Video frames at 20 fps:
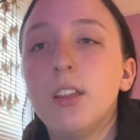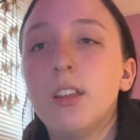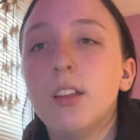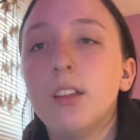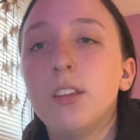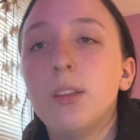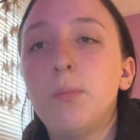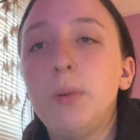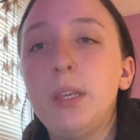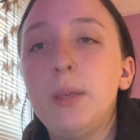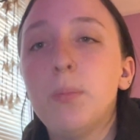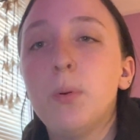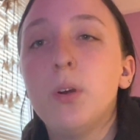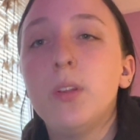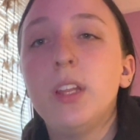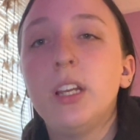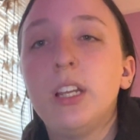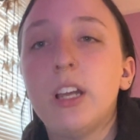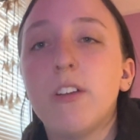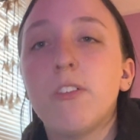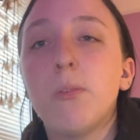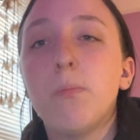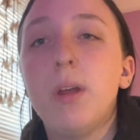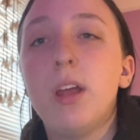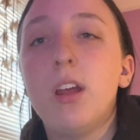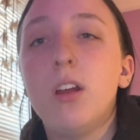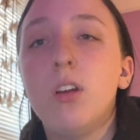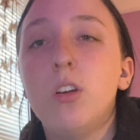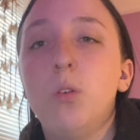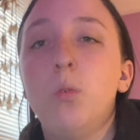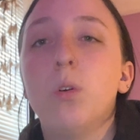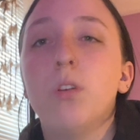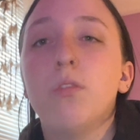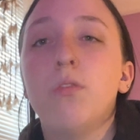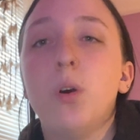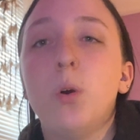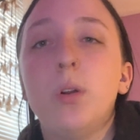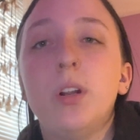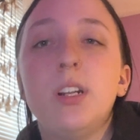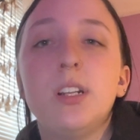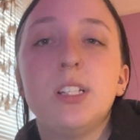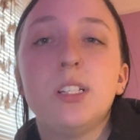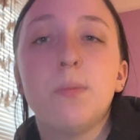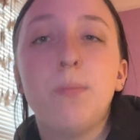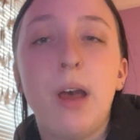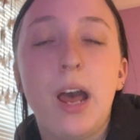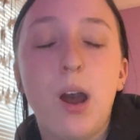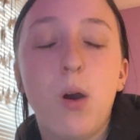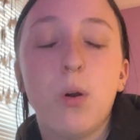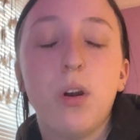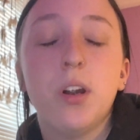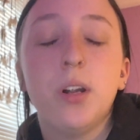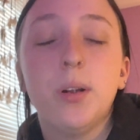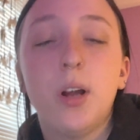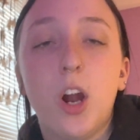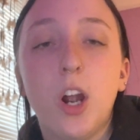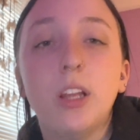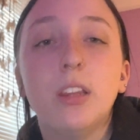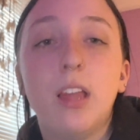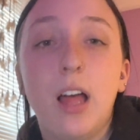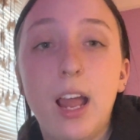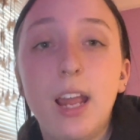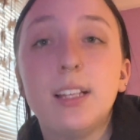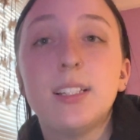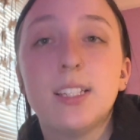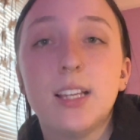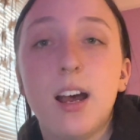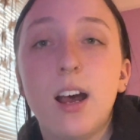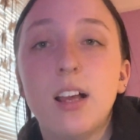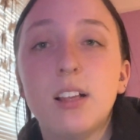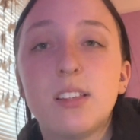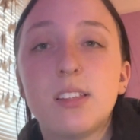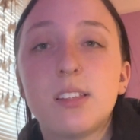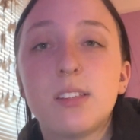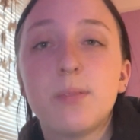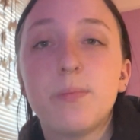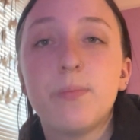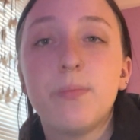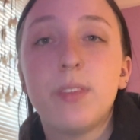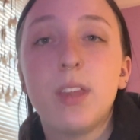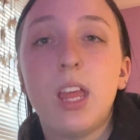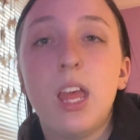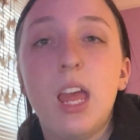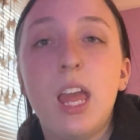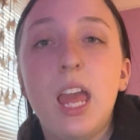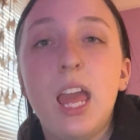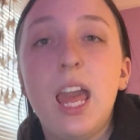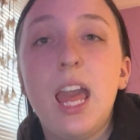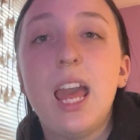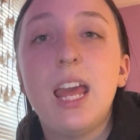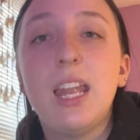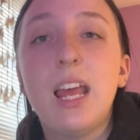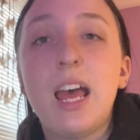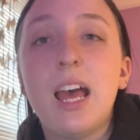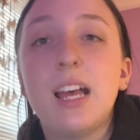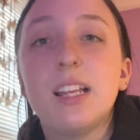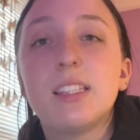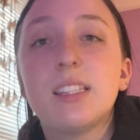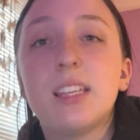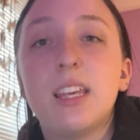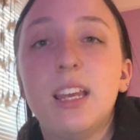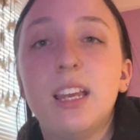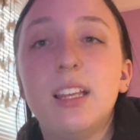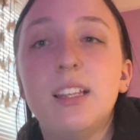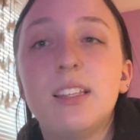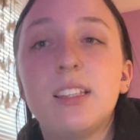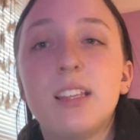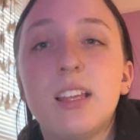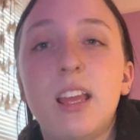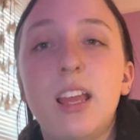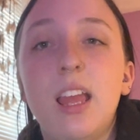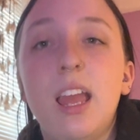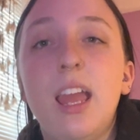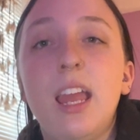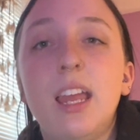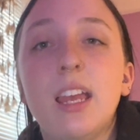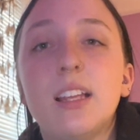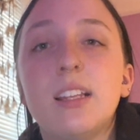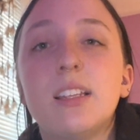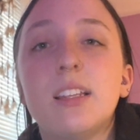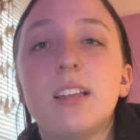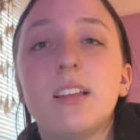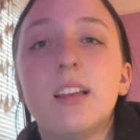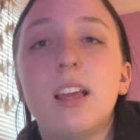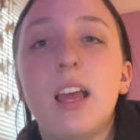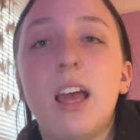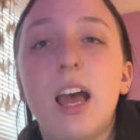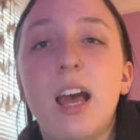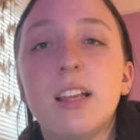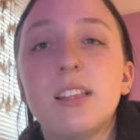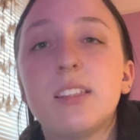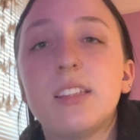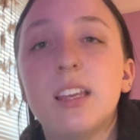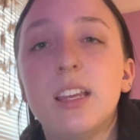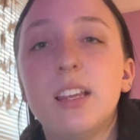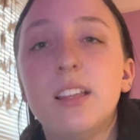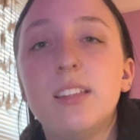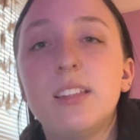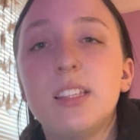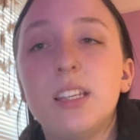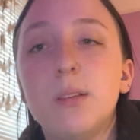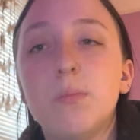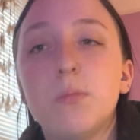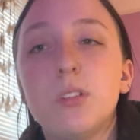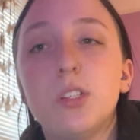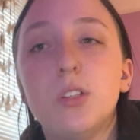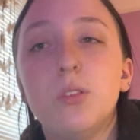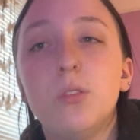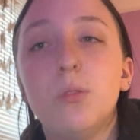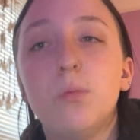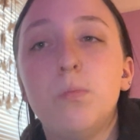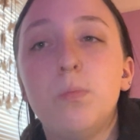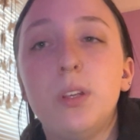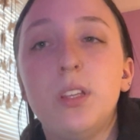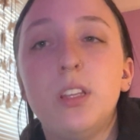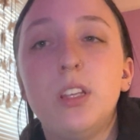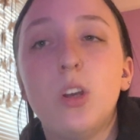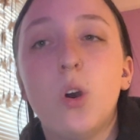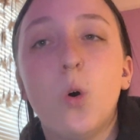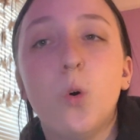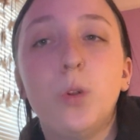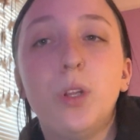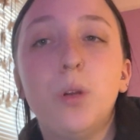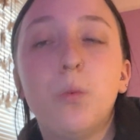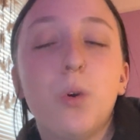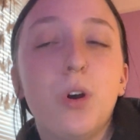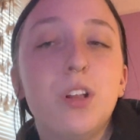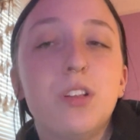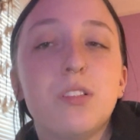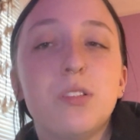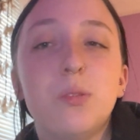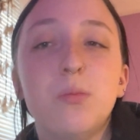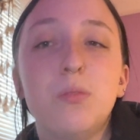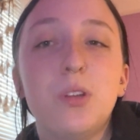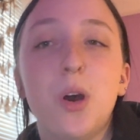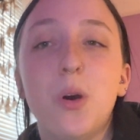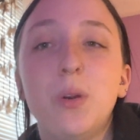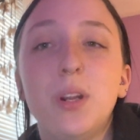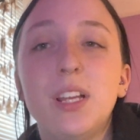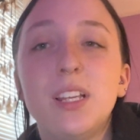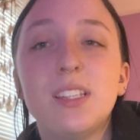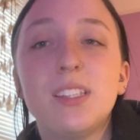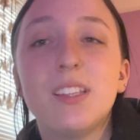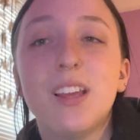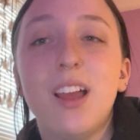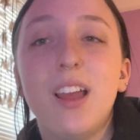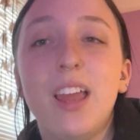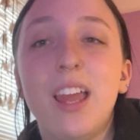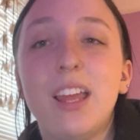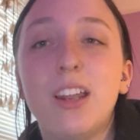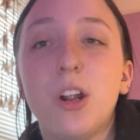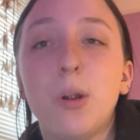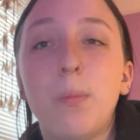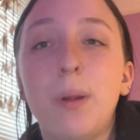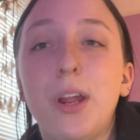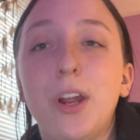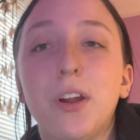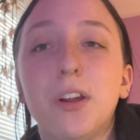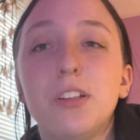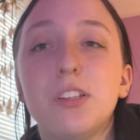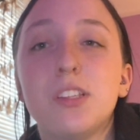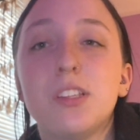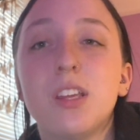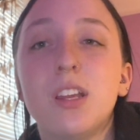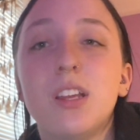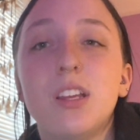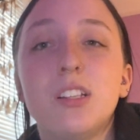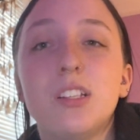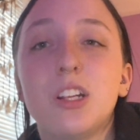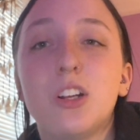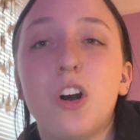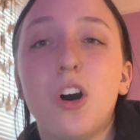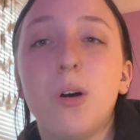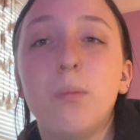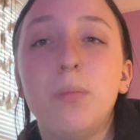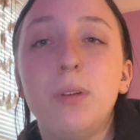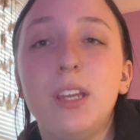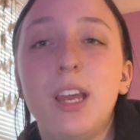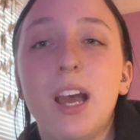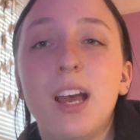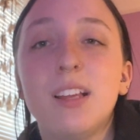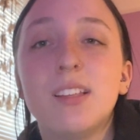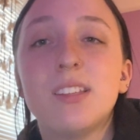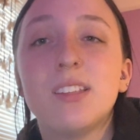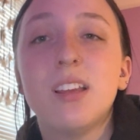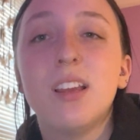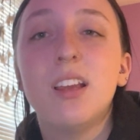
The people in the government who were voted into power are lying to us. And as kids seem to be the only ones who notice and our parents to call BS,